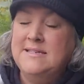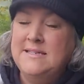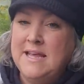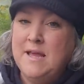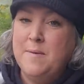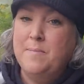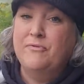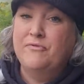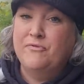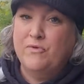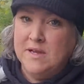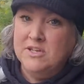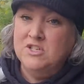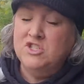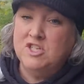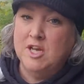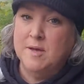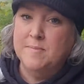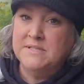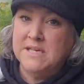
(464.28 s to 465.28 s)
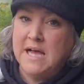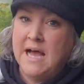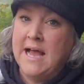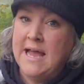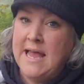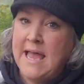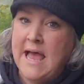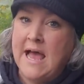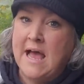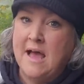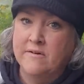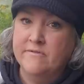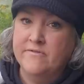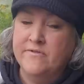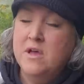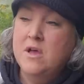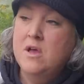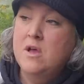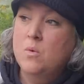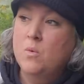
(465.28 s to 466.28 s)
deep friendships I have
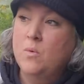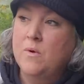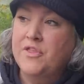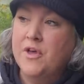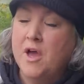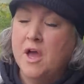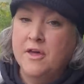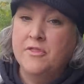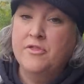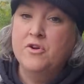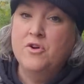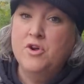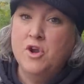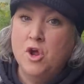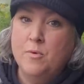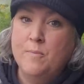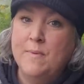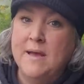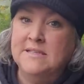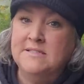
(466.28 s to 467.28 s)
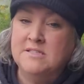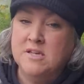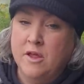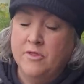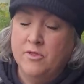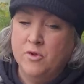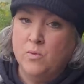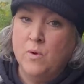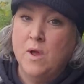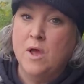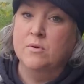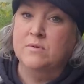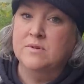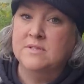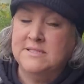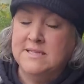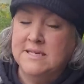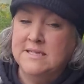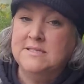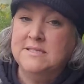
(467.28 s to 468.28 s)
with other nomads on the road
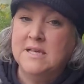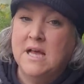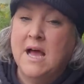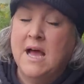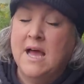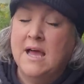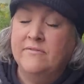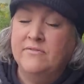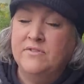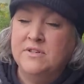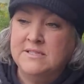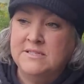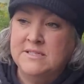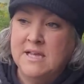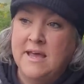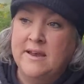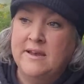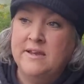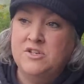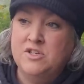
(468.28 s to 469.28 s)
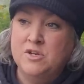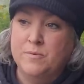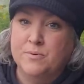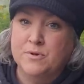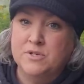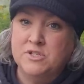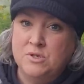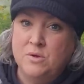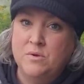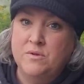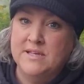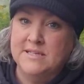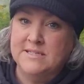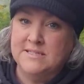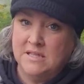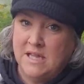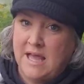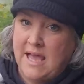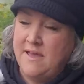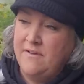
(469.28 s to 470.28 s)
since I've decided to pursue
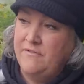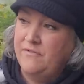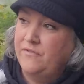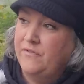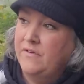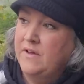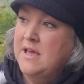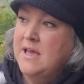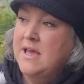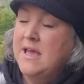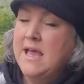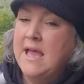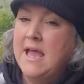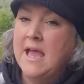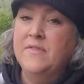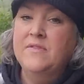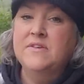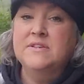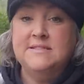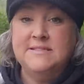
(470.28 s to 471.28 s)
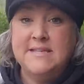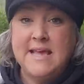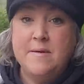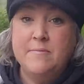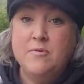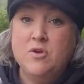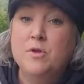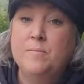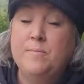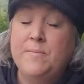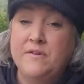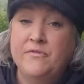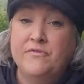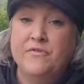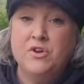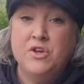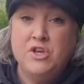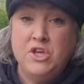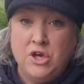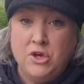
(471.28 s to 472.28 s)
this life. And the same could be
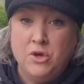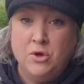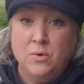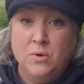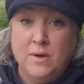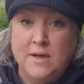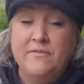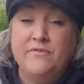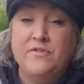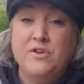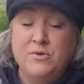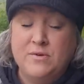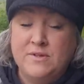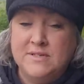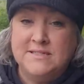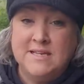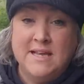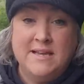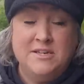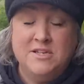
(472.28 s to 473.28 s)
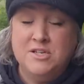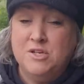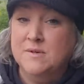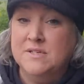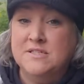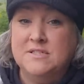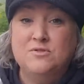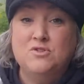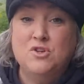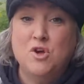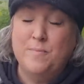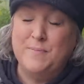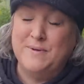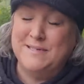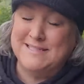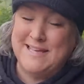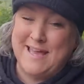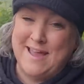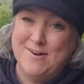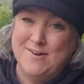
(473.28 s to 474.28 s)
for you if you decide to do it. So don't be
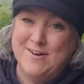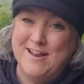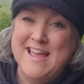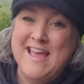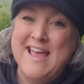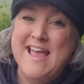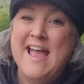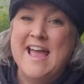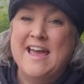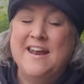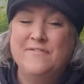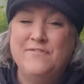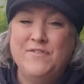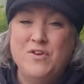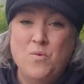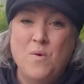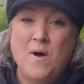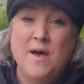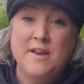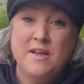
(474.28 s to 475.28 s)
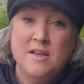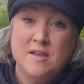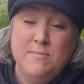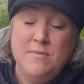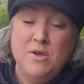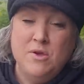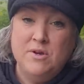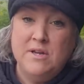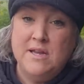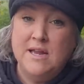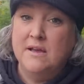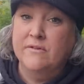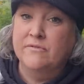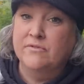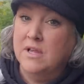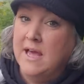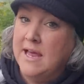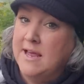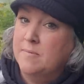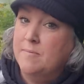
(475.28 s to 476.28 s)
scared. And if you want a community of
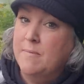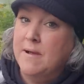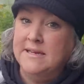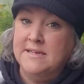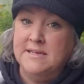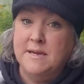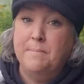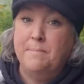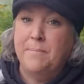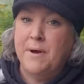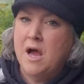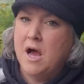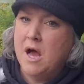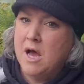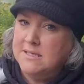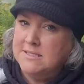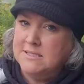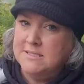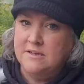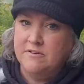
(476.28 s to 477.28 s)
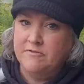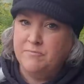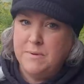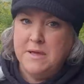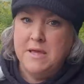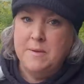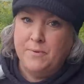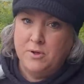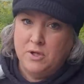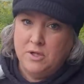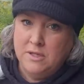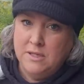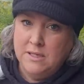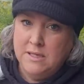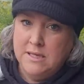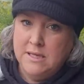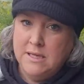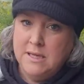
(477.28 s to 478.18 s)
like-minded, positive people